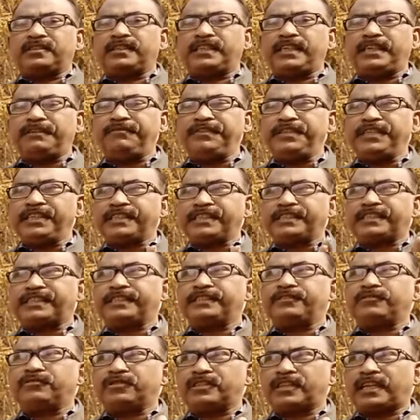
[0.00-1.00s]
deviate,
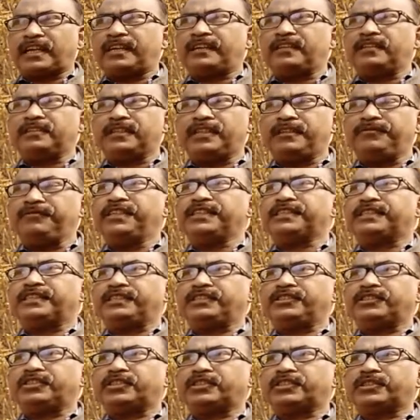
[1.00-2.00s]
cannot deviate
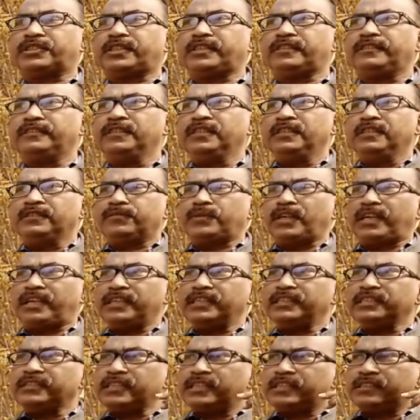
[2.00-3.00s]
each other. There is